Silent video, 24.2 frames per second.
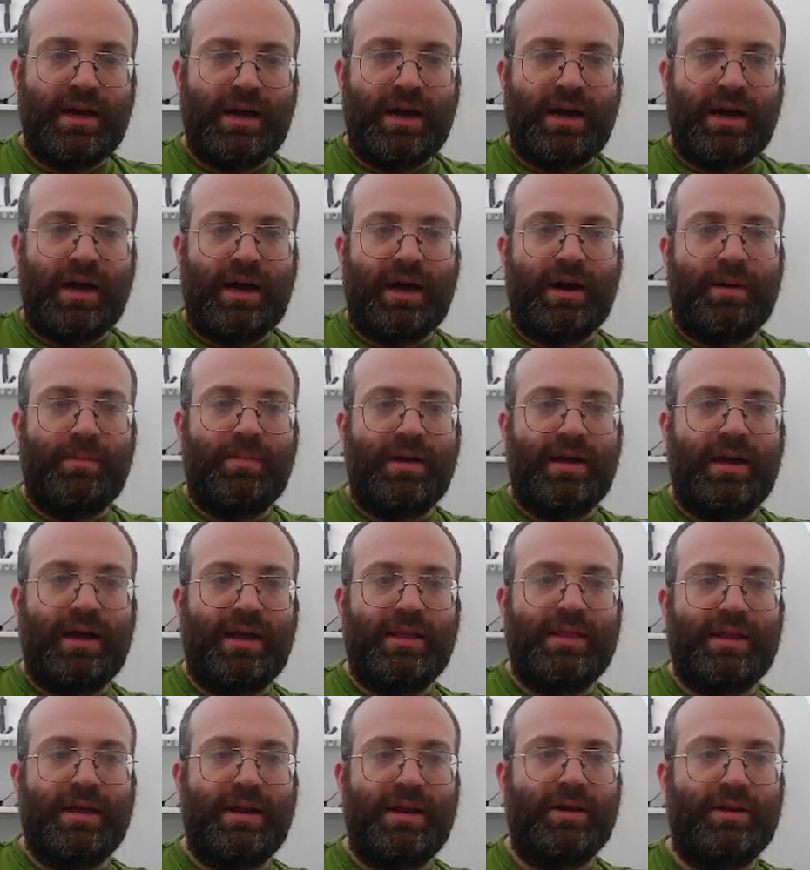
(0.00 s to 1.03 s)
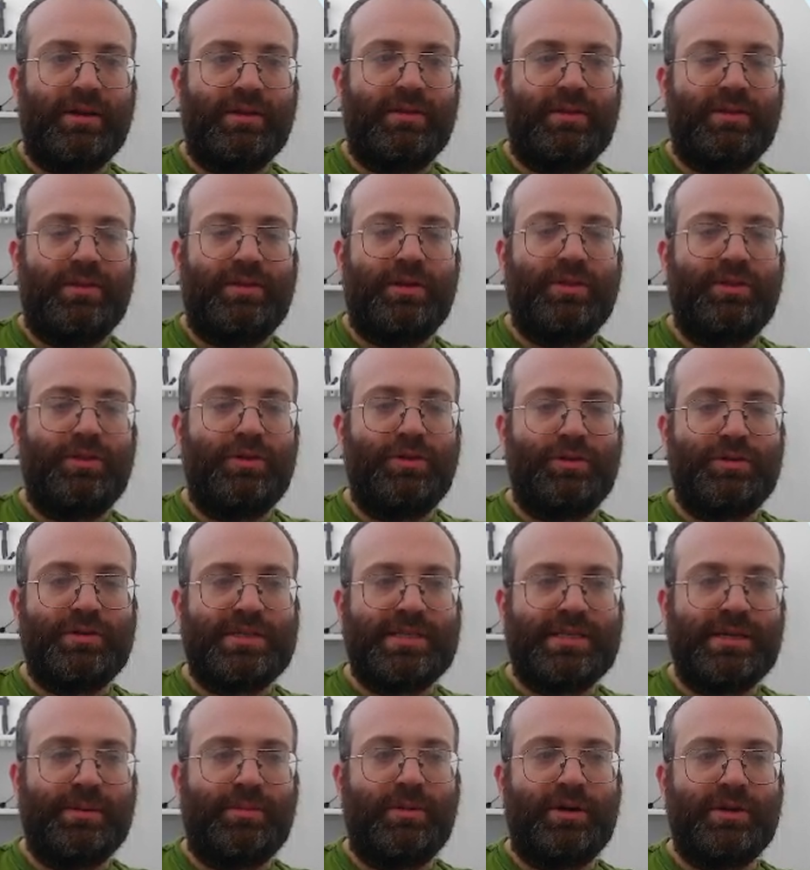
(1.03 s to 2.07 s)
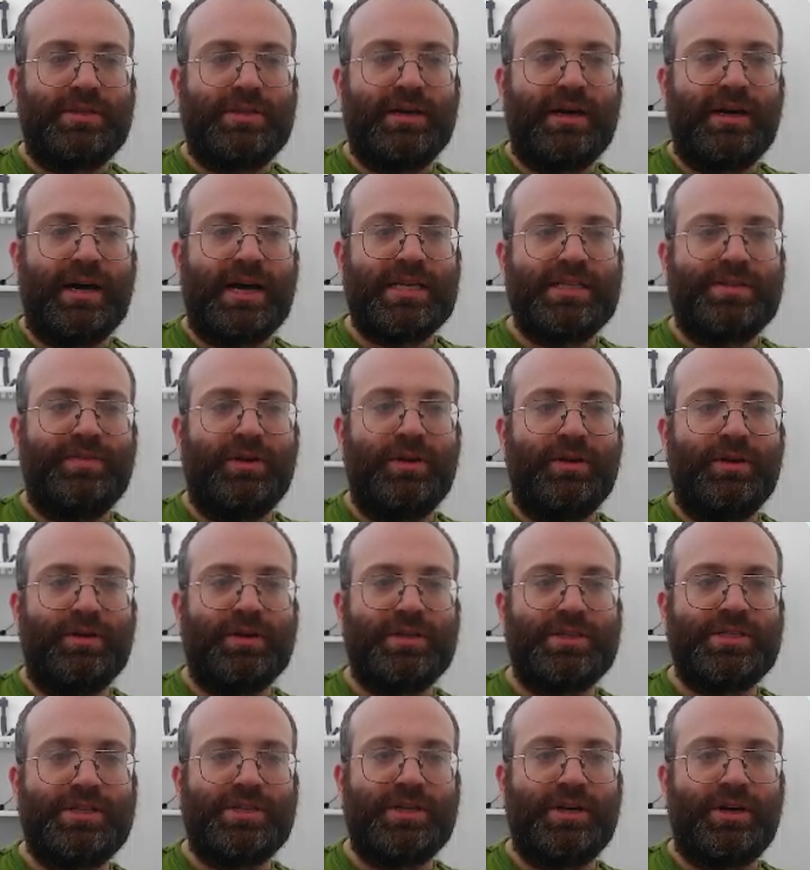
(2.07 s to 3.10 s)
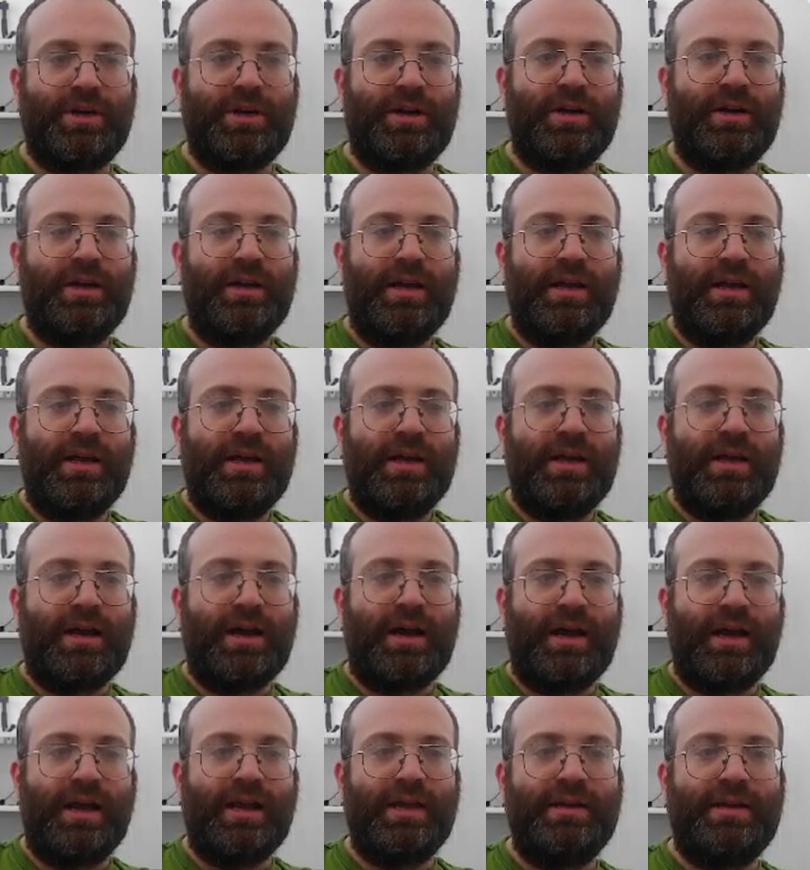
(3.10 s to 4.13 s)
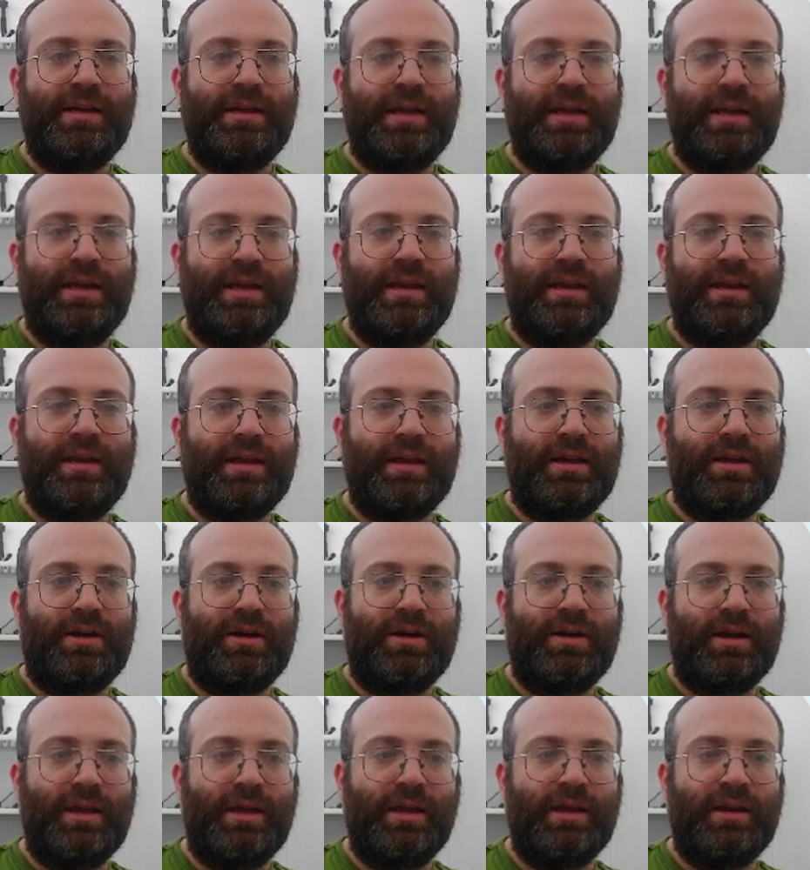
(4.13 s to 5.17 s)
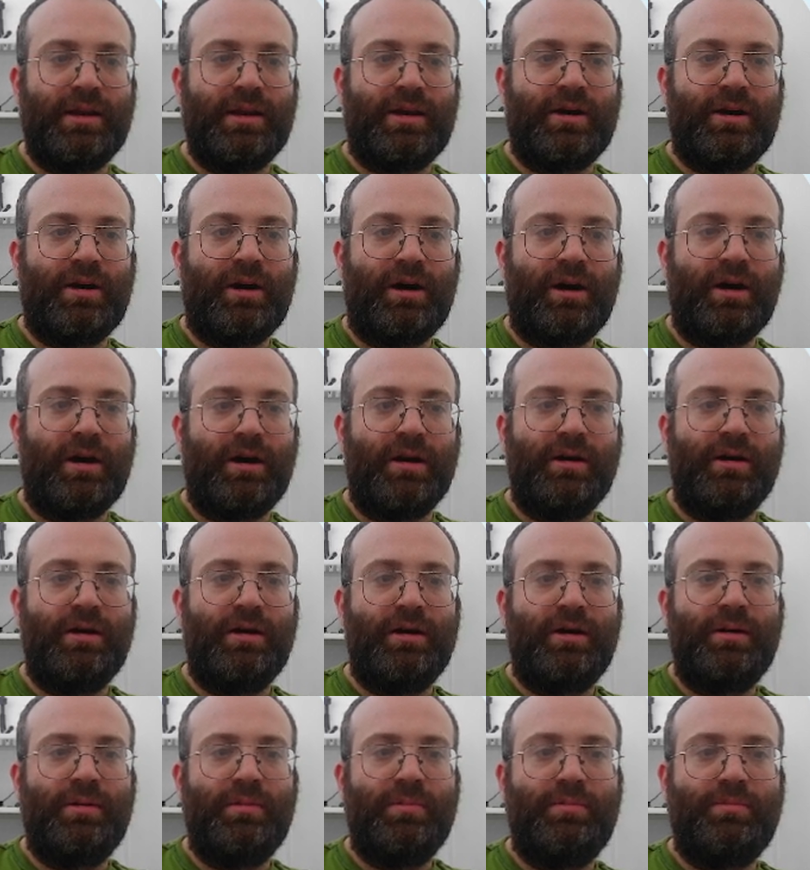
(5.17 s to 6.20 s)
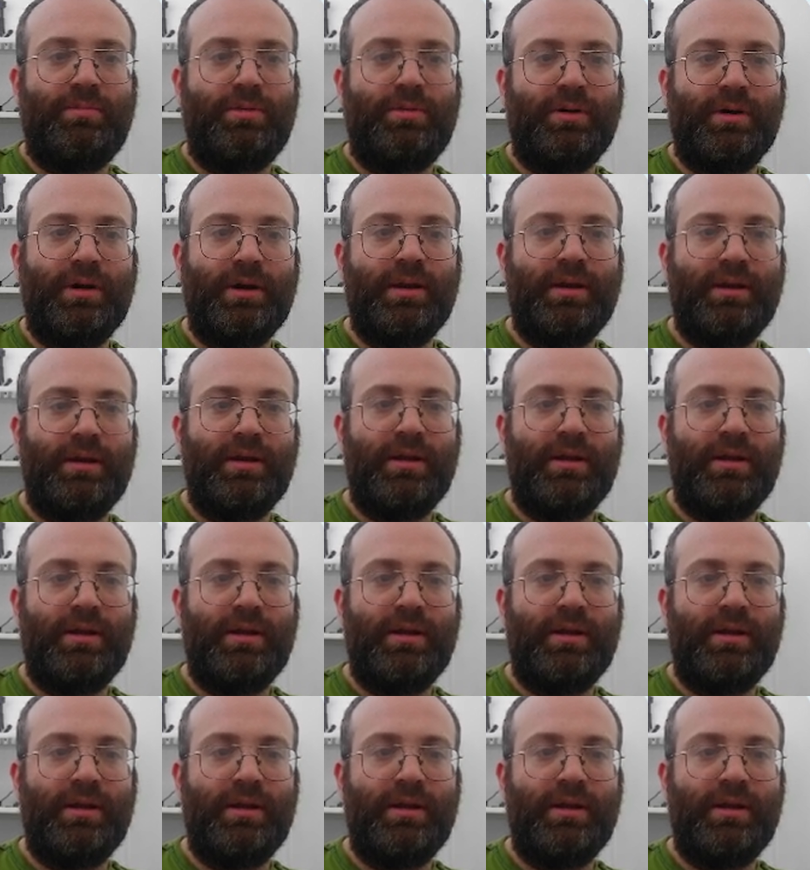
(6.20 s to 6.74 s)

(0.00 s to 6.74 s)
And then I'll do similar to the last video, assert kind in call put.